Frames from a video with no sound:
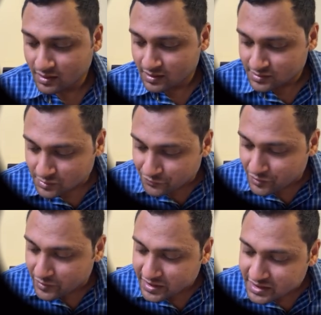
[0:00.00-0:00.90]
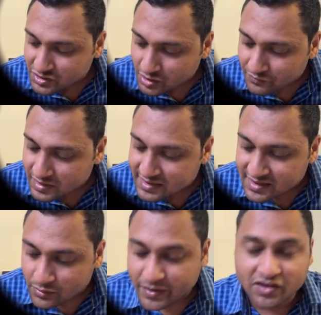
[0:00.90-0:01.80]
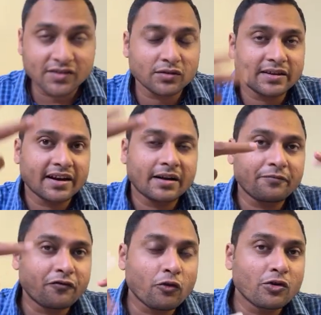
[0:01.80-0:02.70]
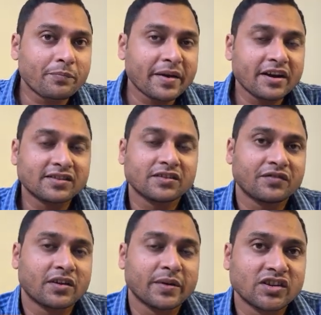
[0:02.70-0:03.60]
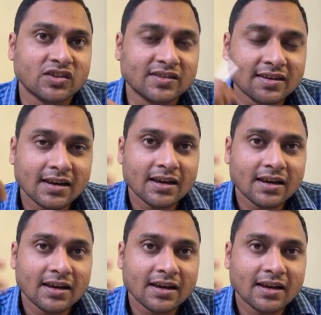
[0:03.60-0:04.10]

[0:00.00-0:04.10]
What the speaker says: So, for each of these equations, so there are four pairs of equations.